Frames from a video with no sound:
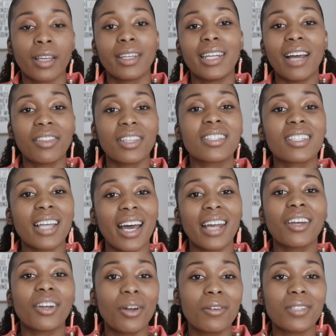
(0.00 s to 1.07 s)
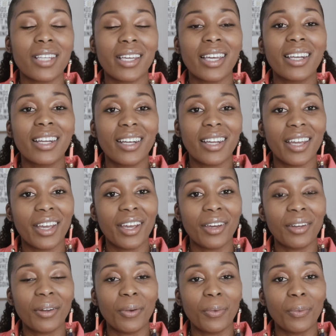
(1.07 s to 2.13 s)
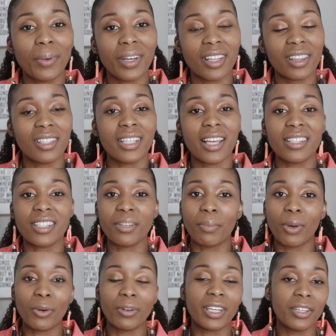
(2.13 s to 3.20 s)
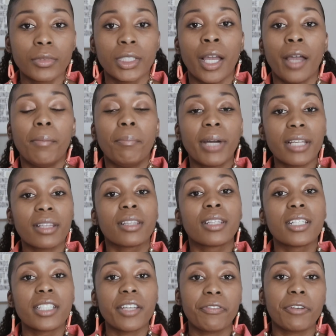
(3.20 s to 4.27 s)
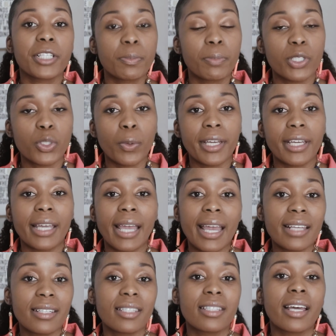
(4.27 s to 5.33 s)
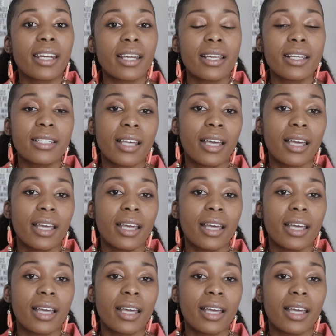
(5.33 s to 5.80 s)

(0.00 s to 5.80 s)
Now, this kind of goes hand in hand with testimonials, but the difference between case studies